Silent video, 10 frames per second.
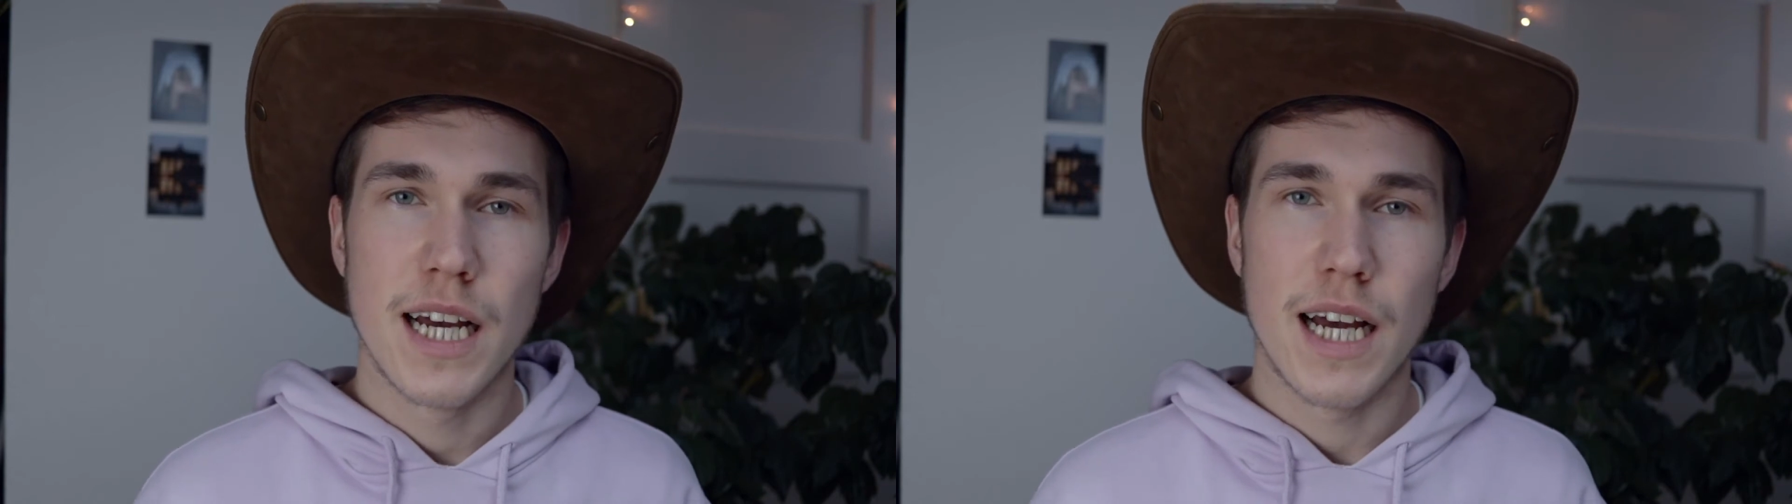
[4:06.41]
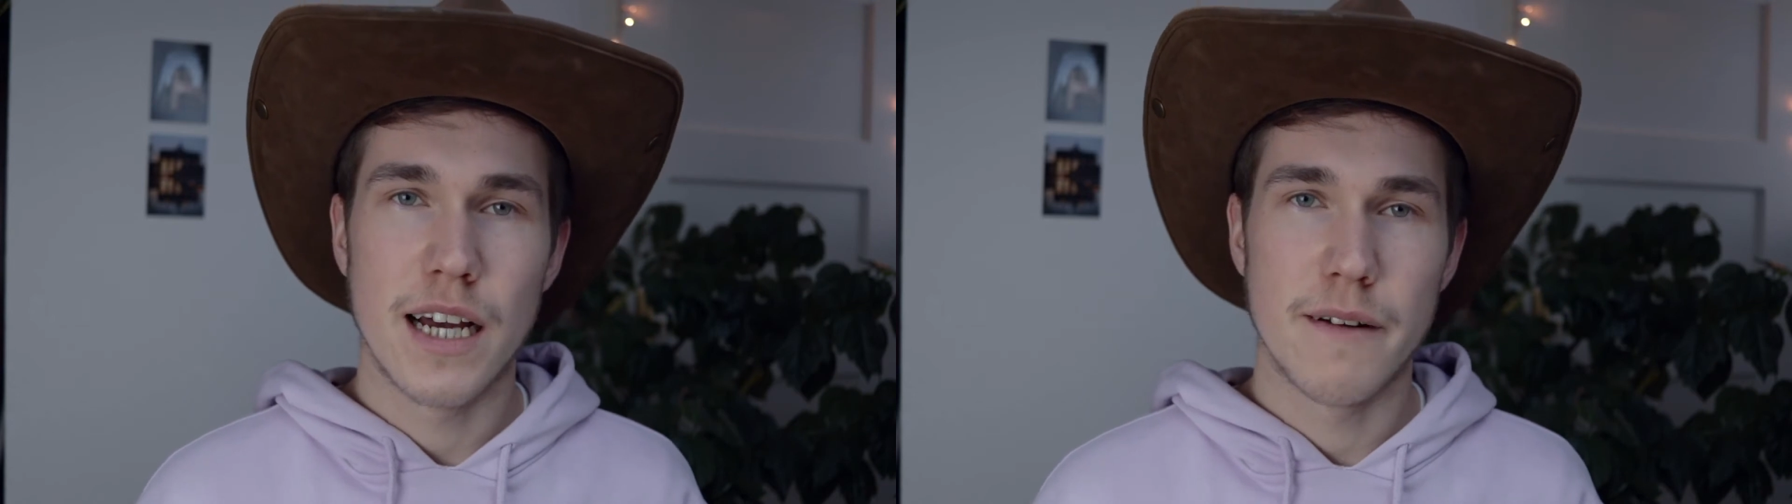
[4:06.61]

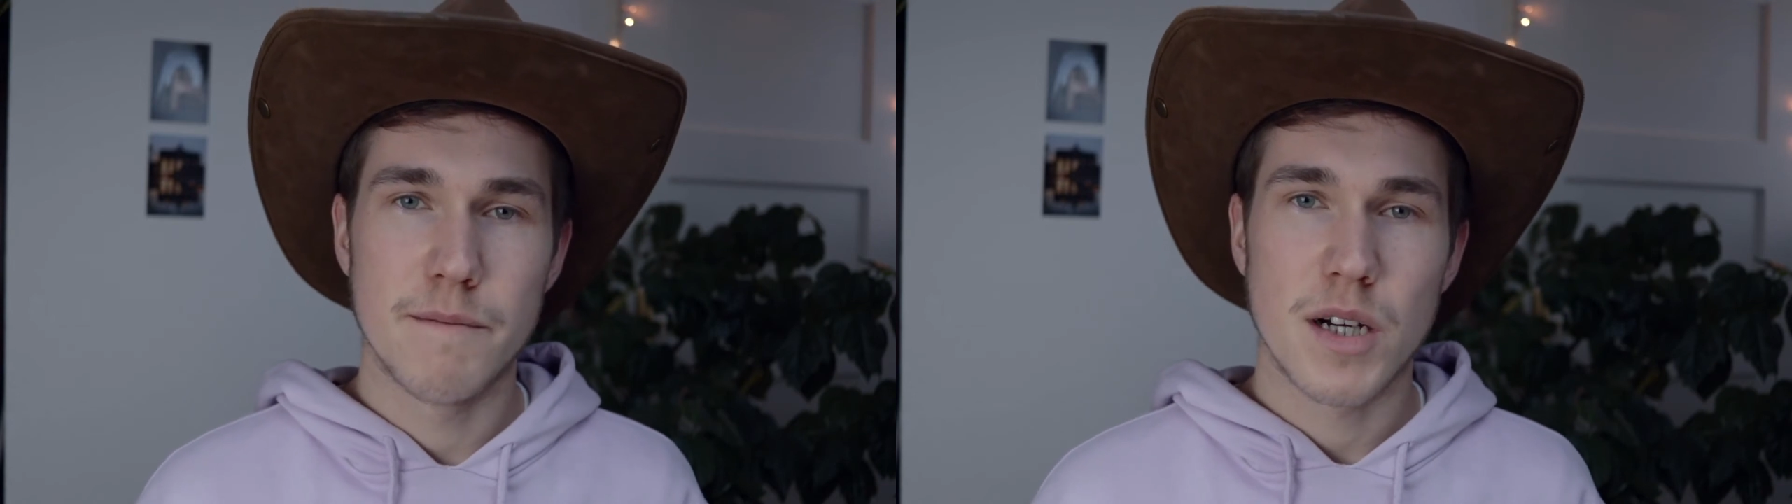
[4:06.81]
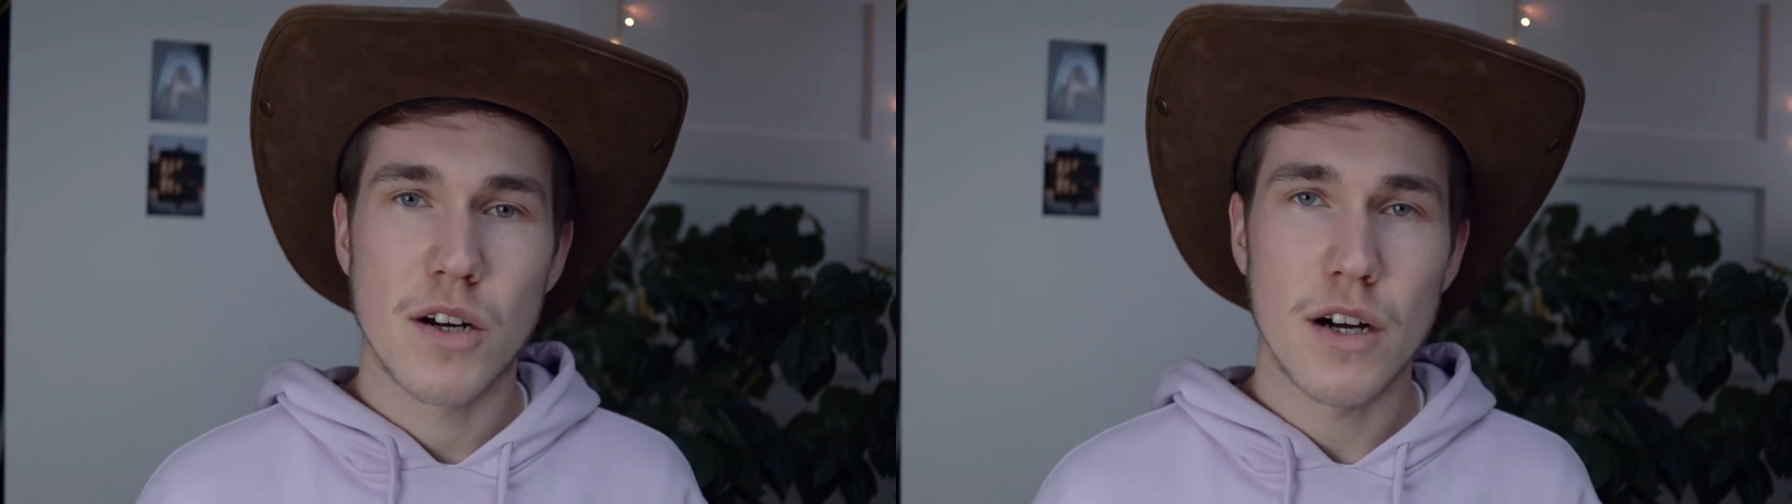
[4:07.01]

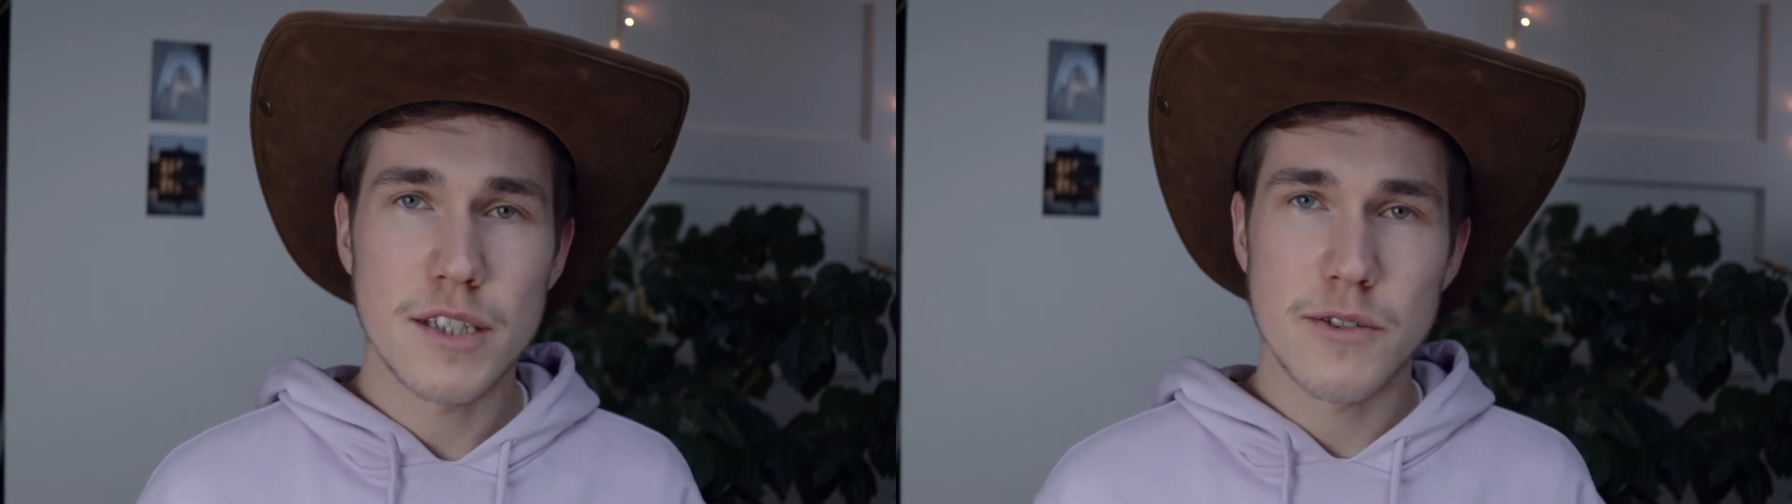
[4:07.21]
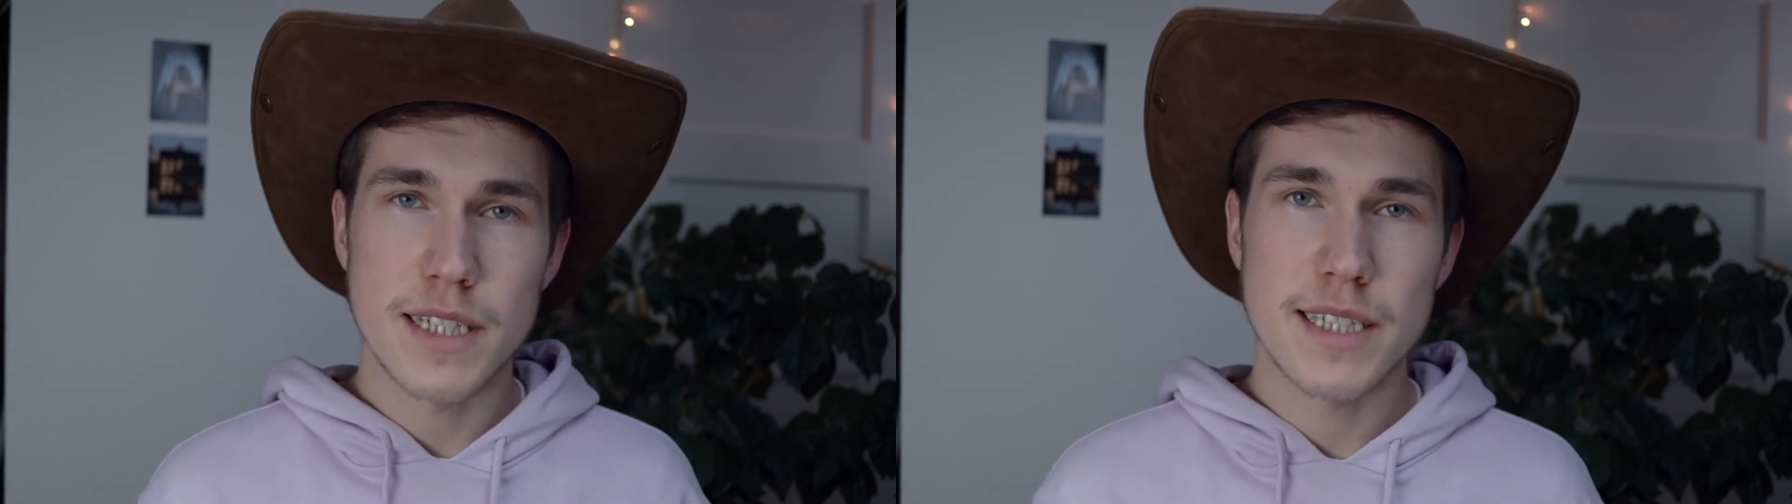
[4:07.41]

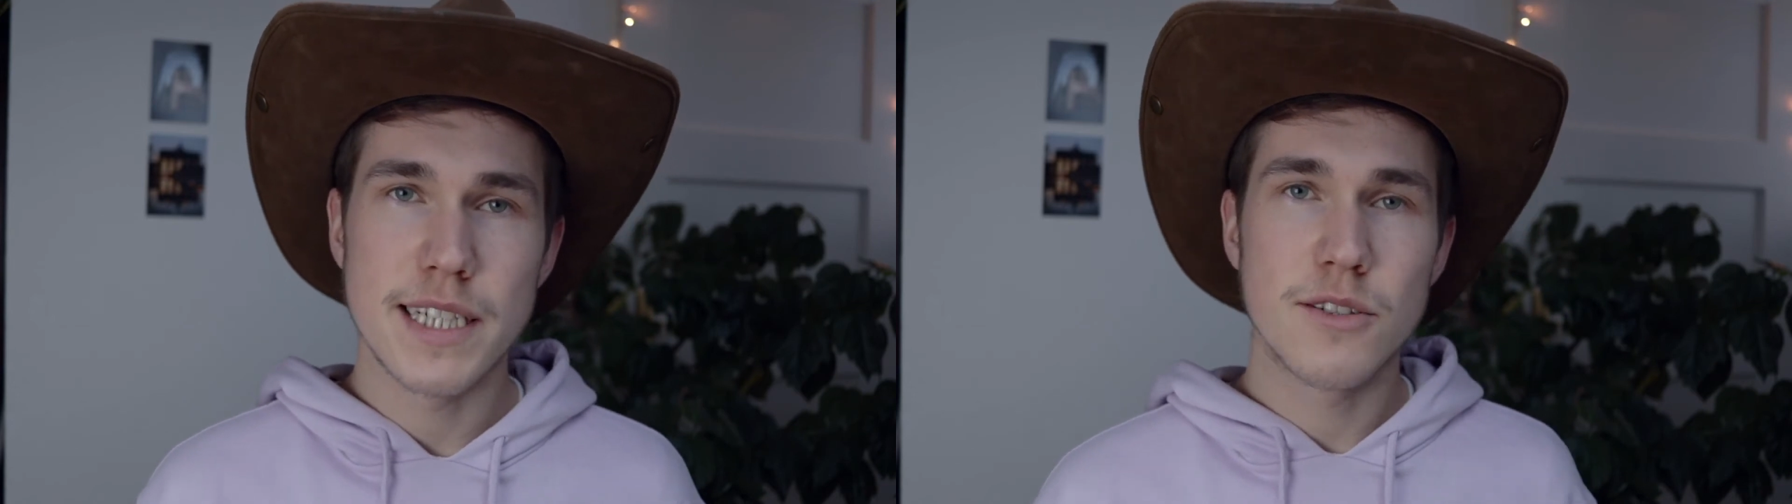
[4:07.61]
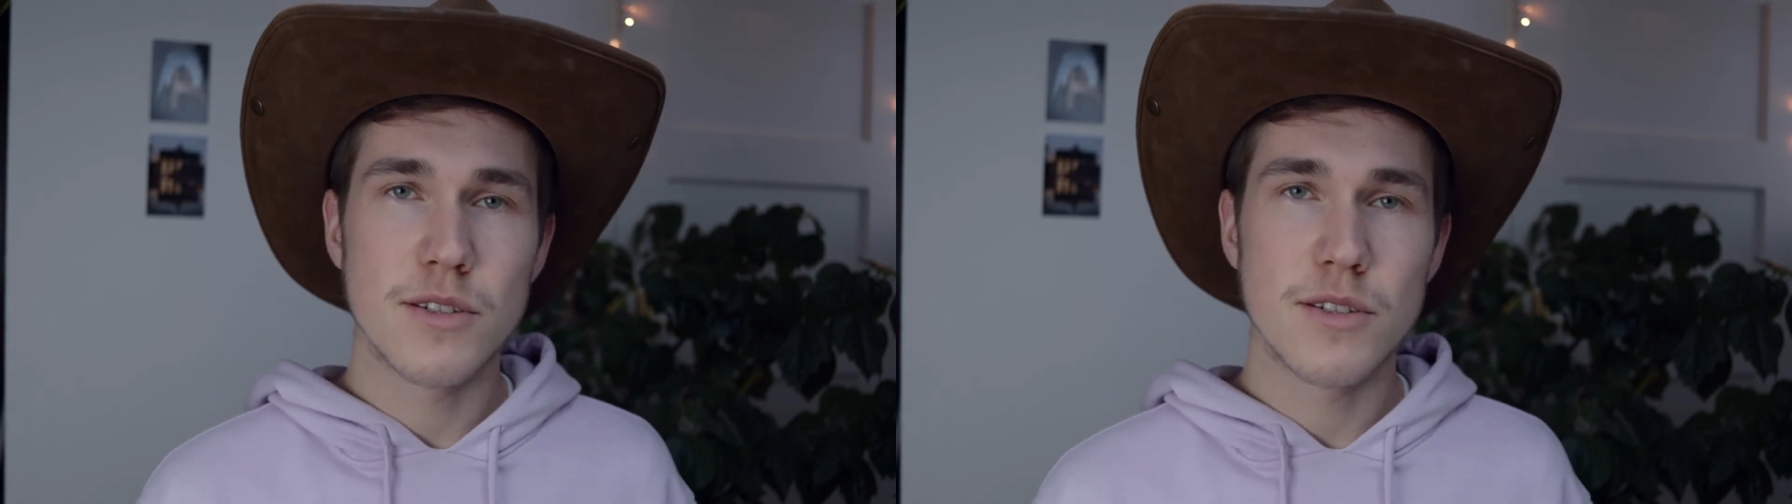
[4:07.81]
contrasty